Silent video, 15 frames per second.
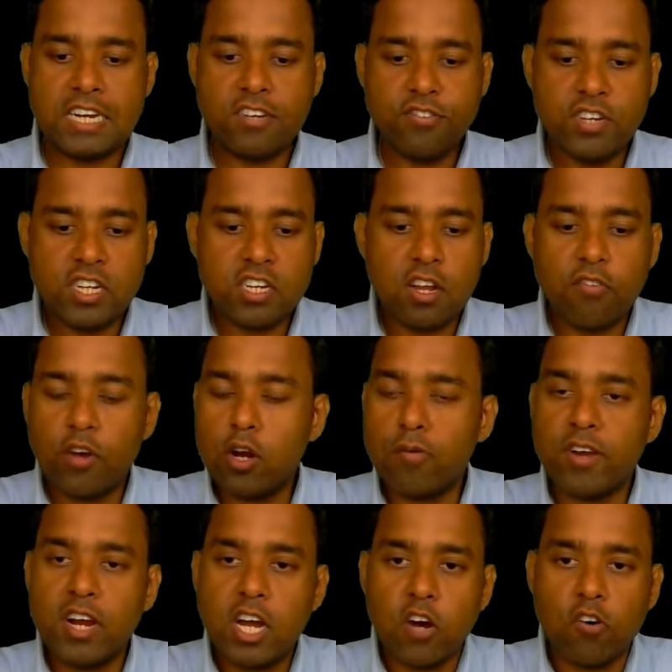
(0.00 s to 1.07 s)
physical
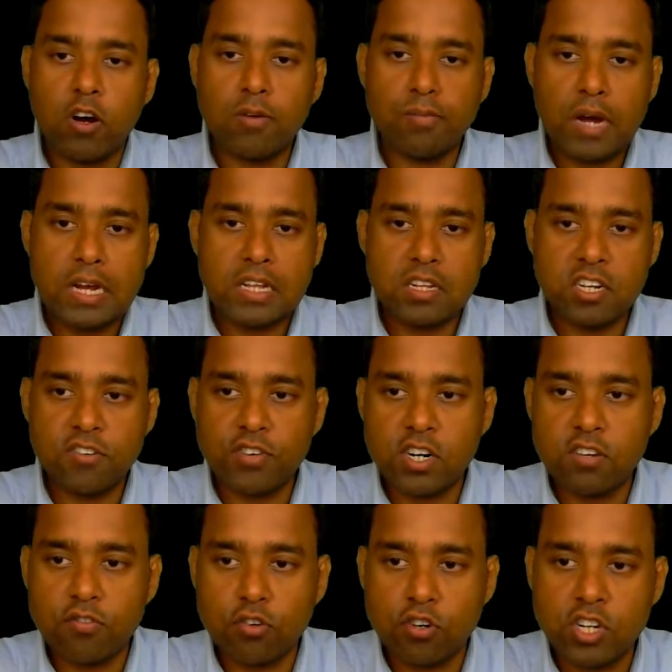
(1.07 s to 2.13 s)
phenomena governed by
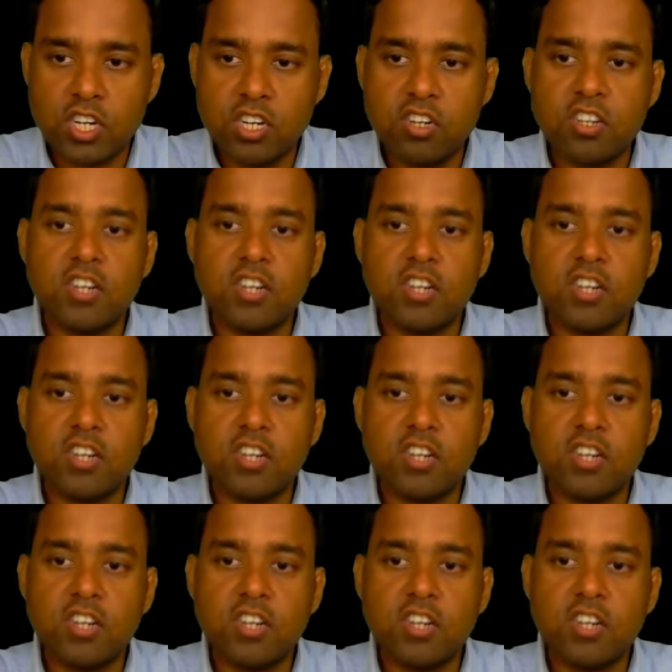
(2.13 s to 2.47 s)
different forces,